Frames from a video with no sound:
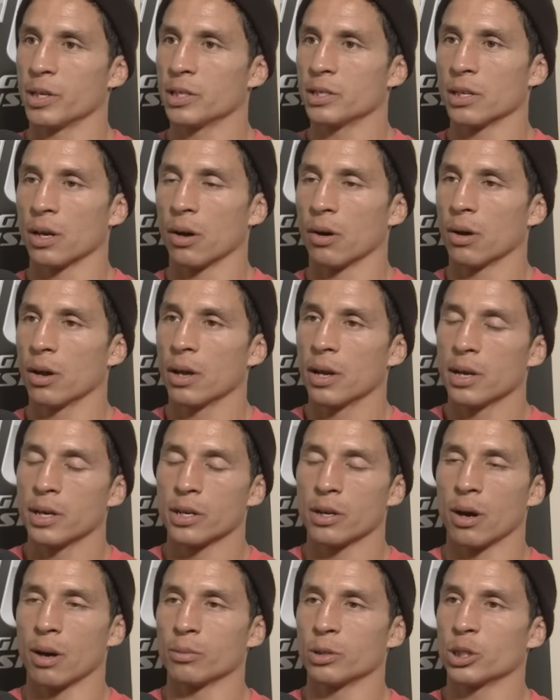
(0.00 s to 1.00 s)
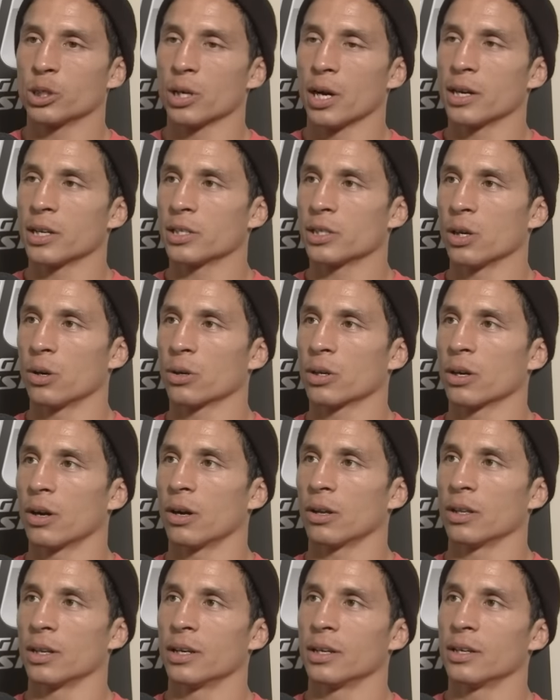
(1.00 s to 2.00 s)
So, you know, I'm just trying to soak it
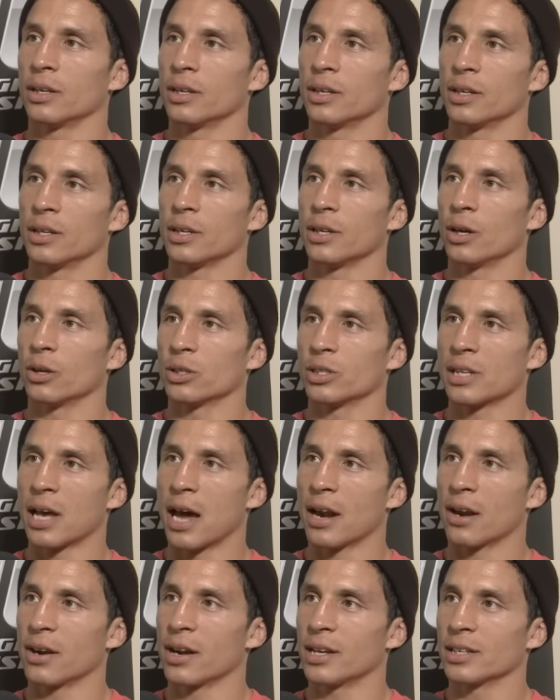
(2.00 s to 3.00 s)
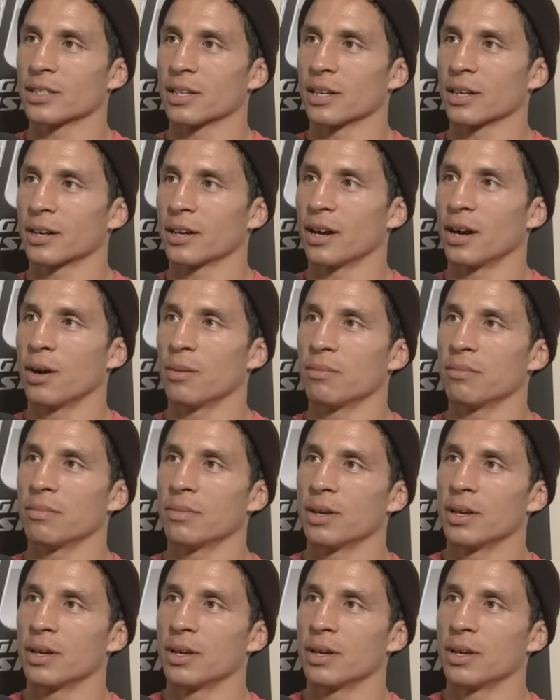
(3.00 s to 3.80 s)
all in. You know, Saturday's going to come.